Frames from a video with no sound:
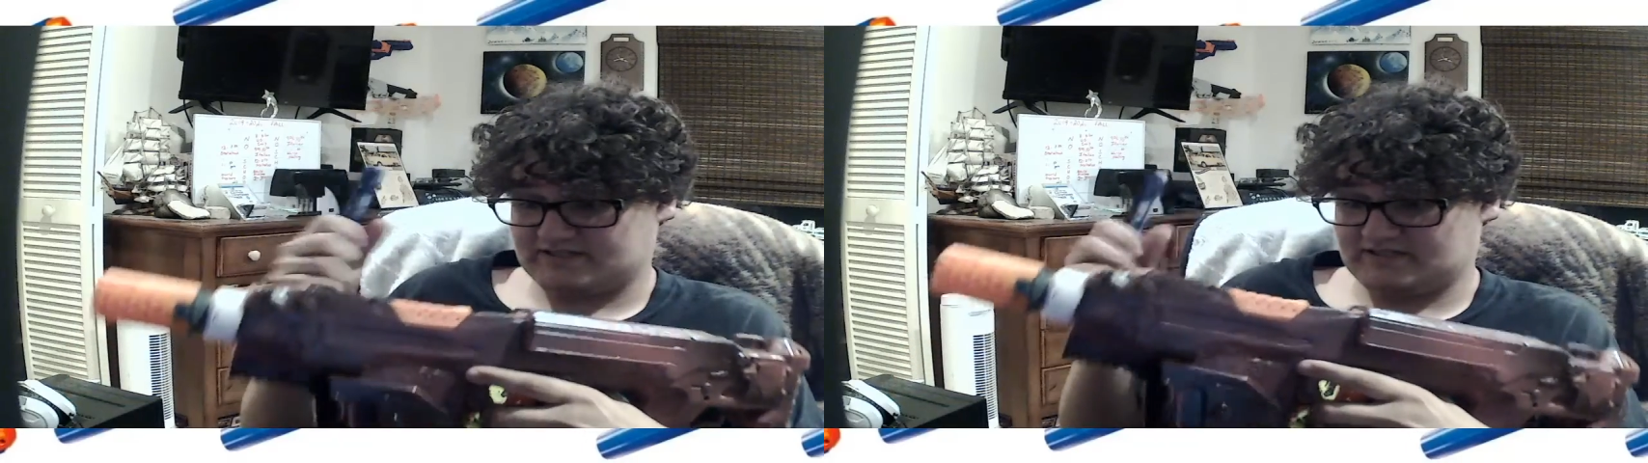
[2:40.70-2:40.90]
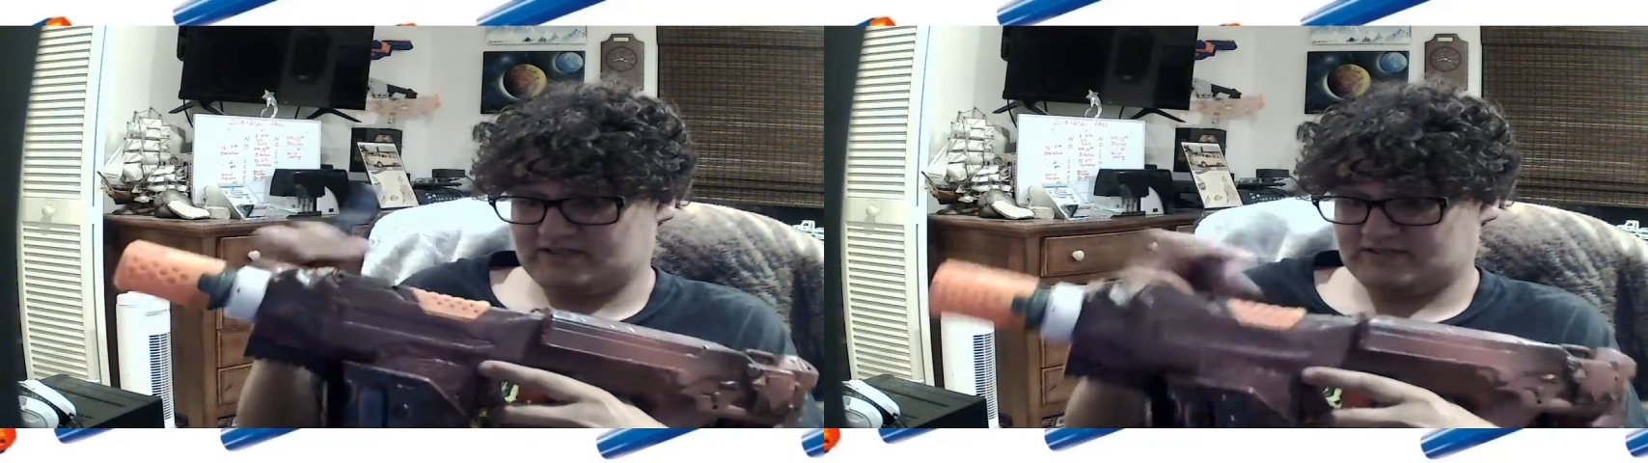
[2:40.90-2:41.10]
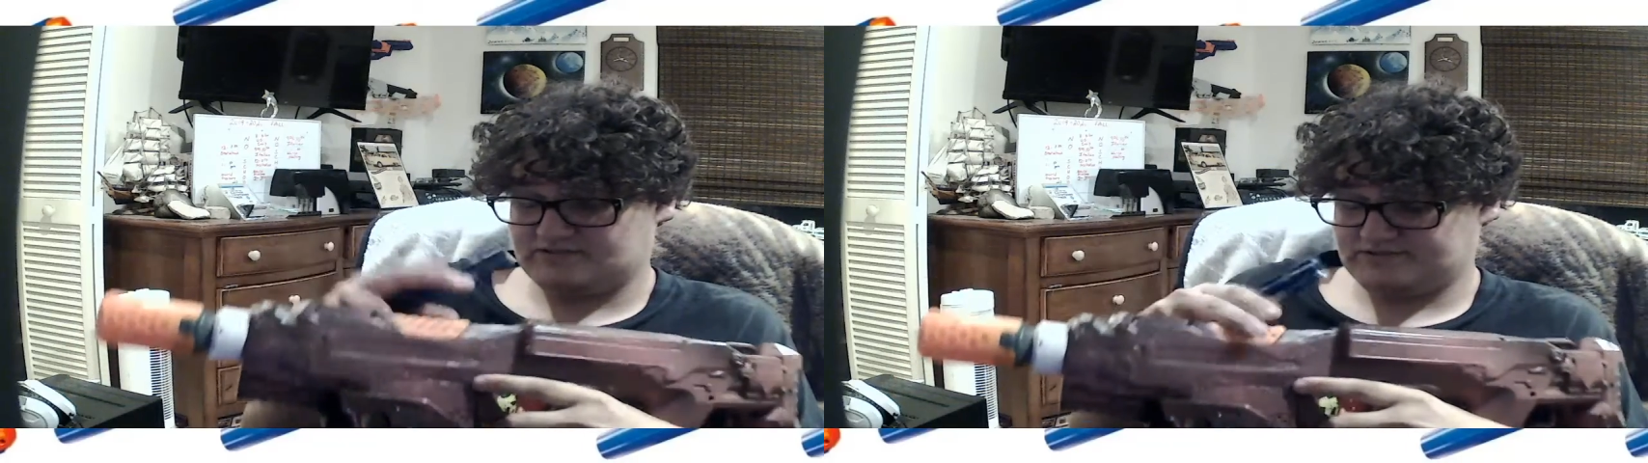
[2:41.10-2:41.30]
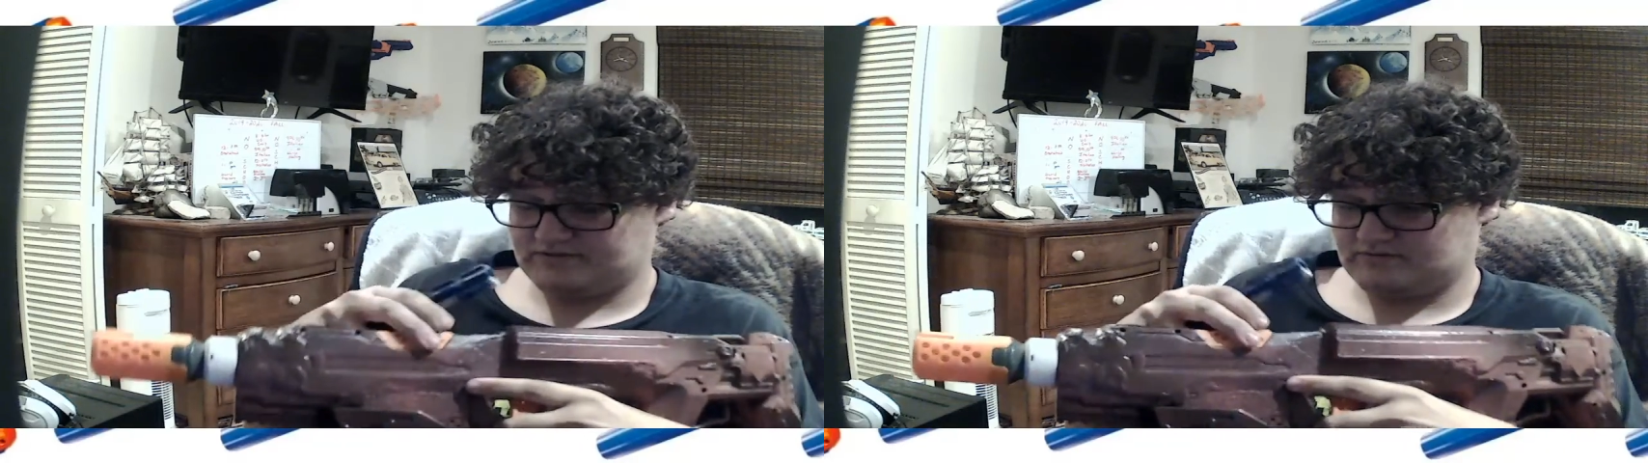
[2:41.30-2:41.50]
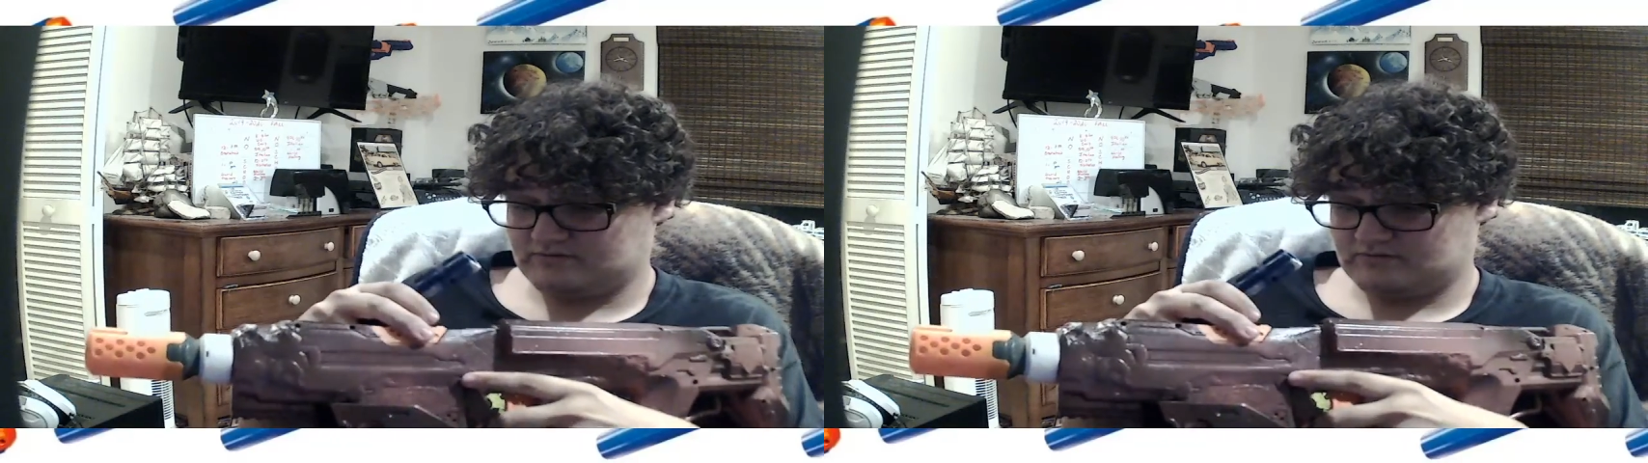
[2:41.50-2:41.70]
need
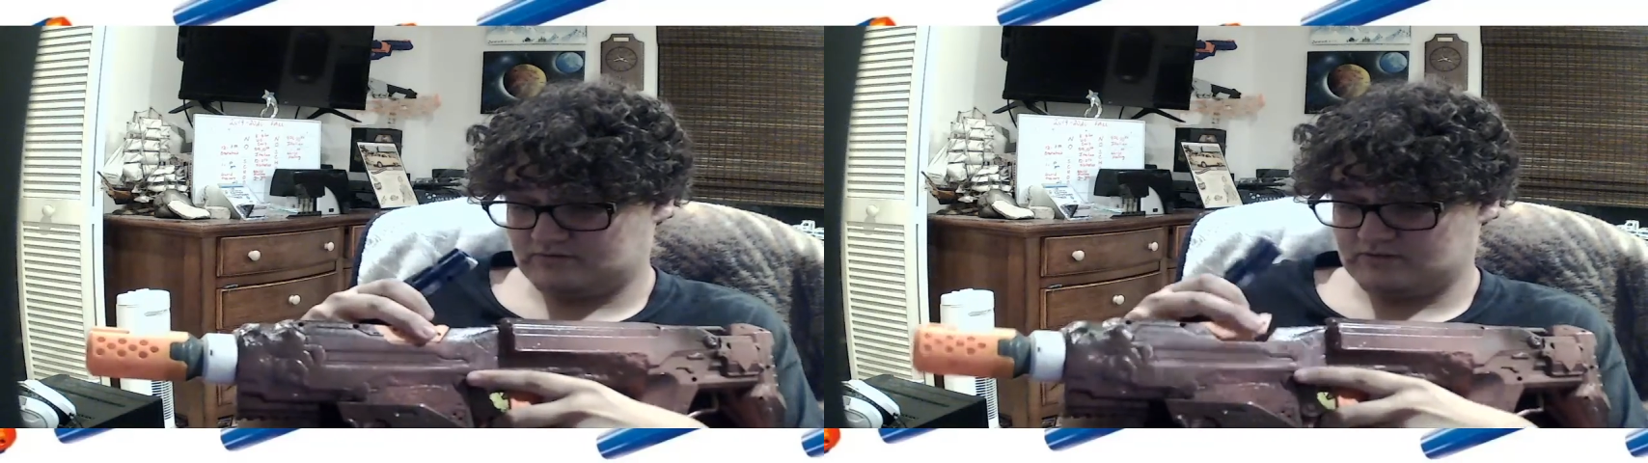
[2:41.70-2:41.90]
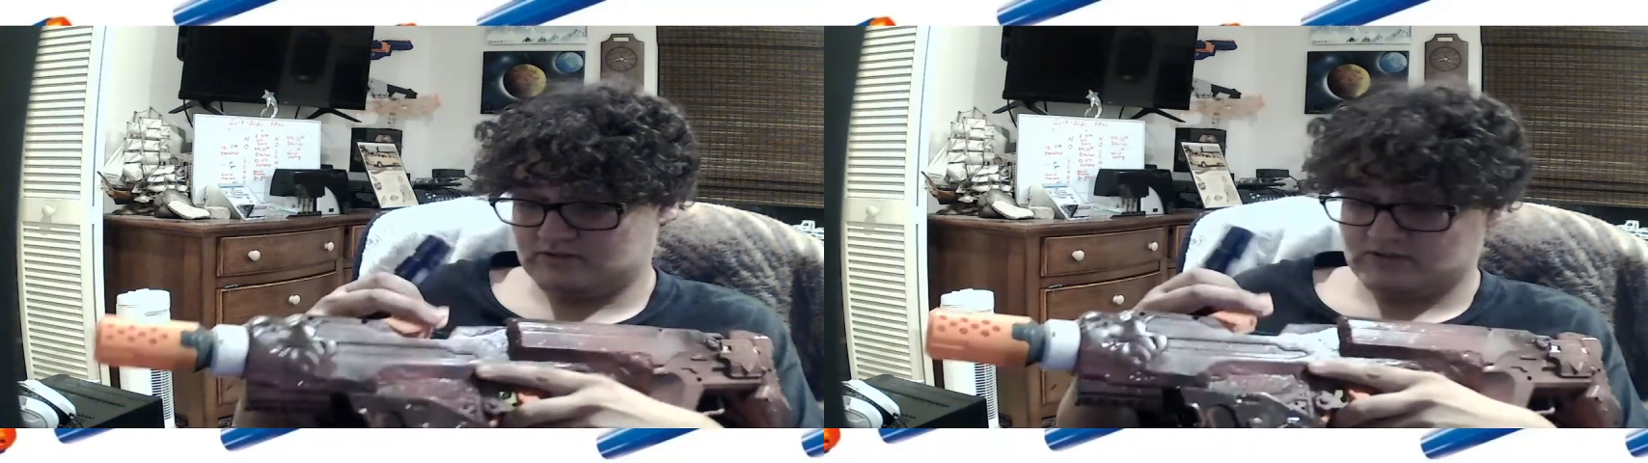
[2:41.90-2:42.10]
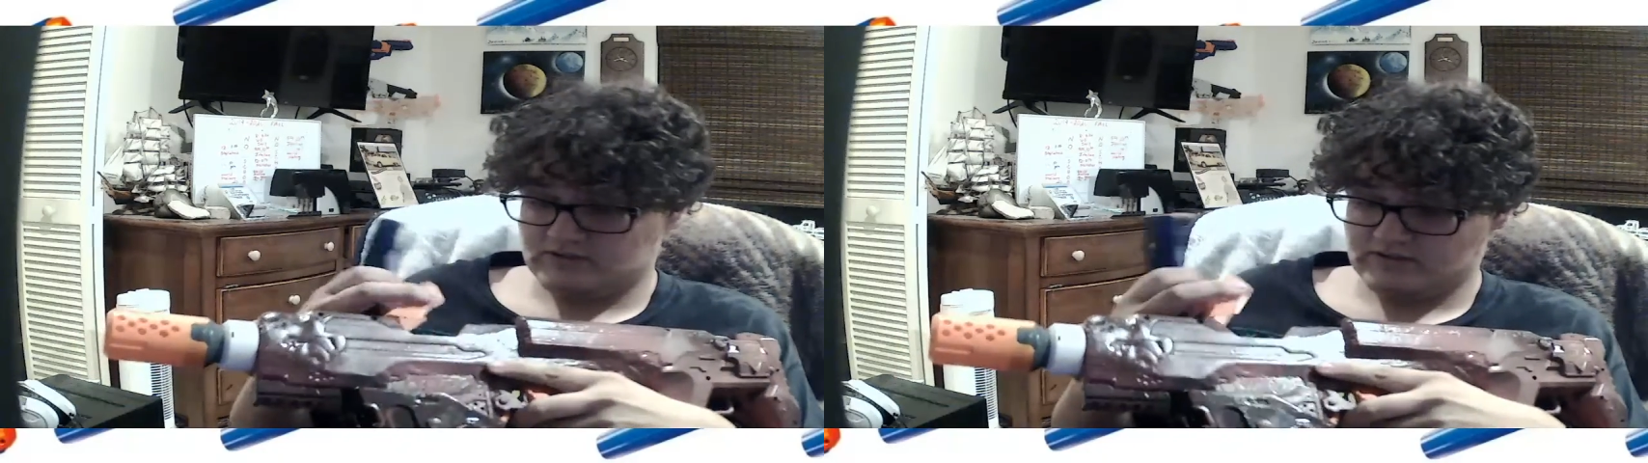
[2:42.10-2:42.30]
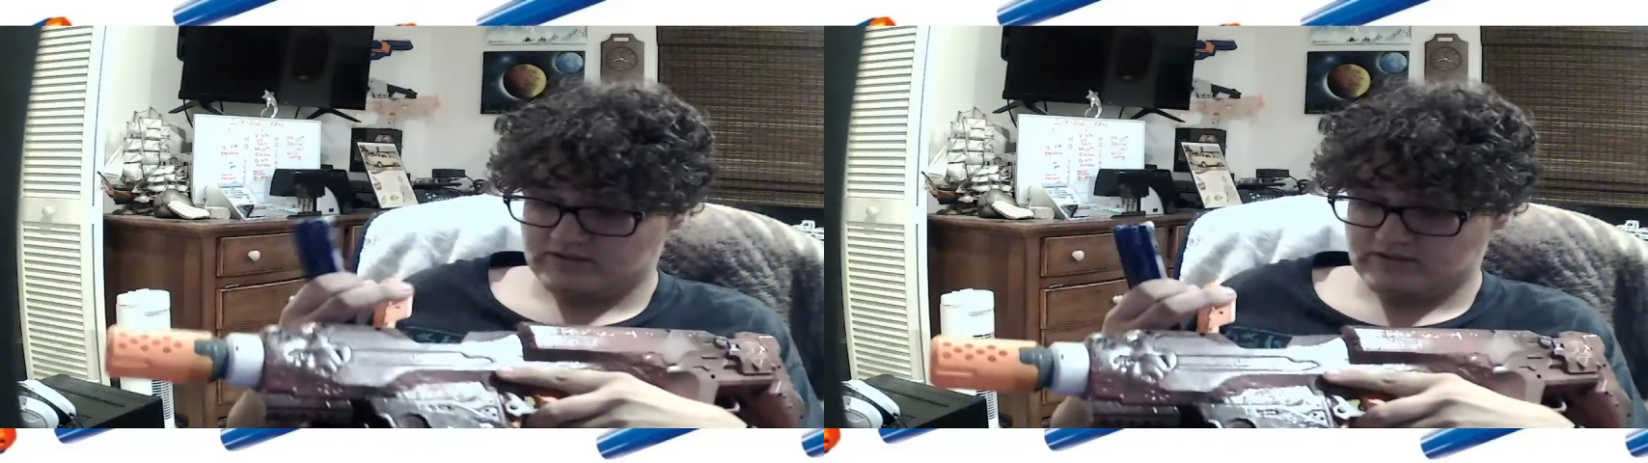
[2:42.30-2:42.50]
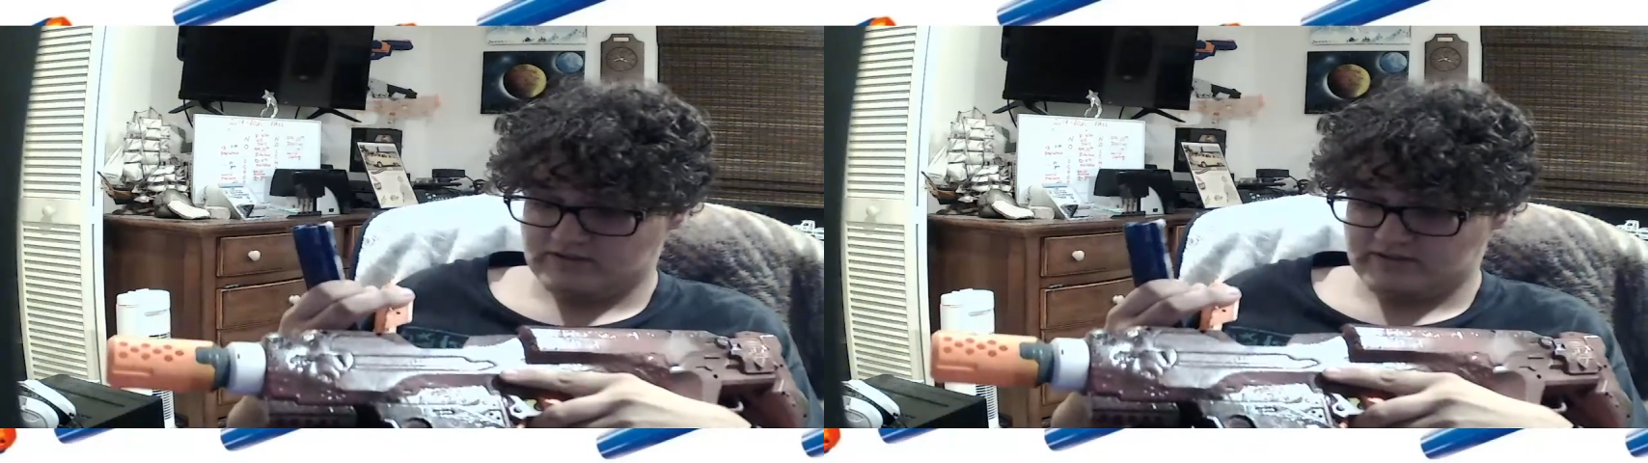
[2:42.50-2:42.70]
to,
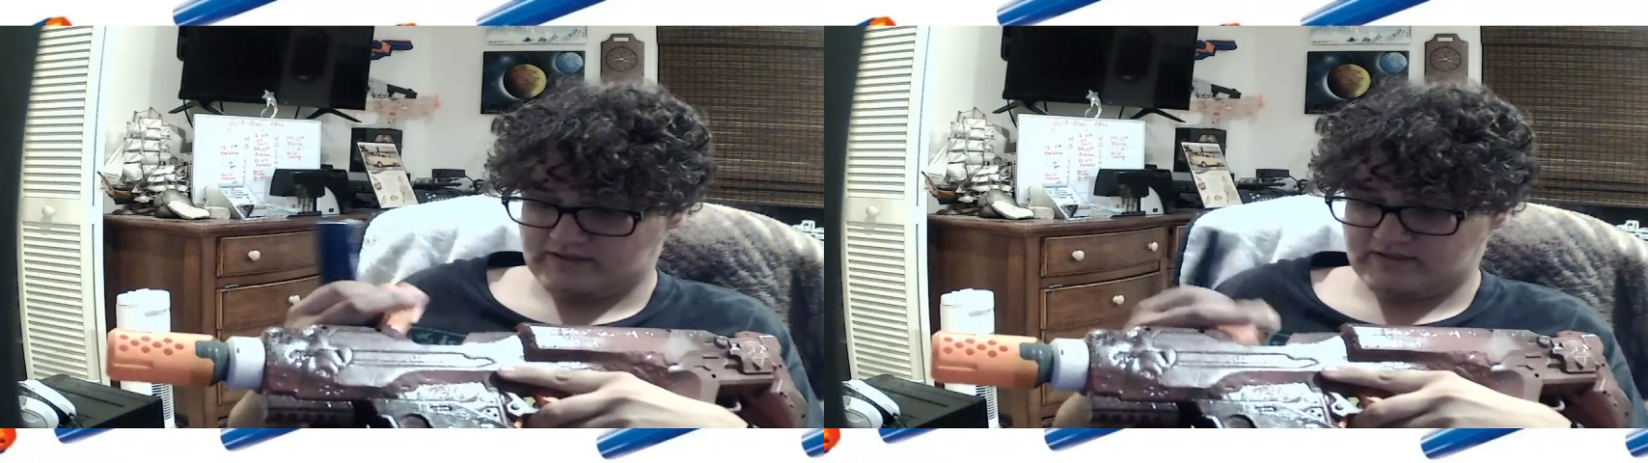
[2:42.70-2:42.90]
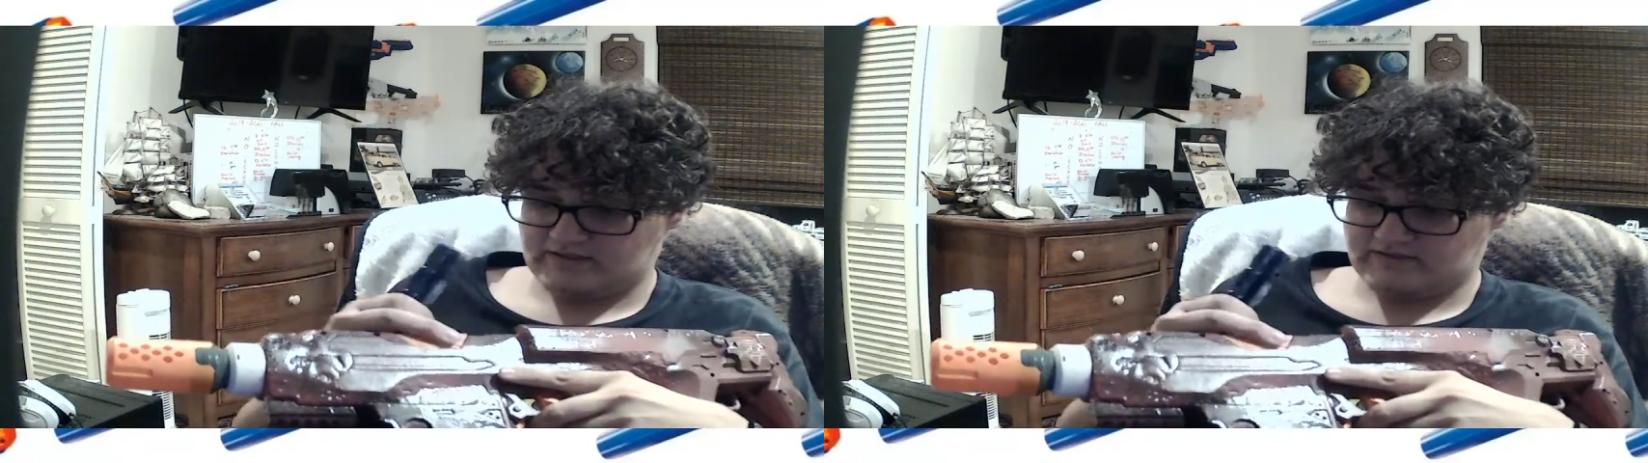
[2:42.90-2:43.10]
and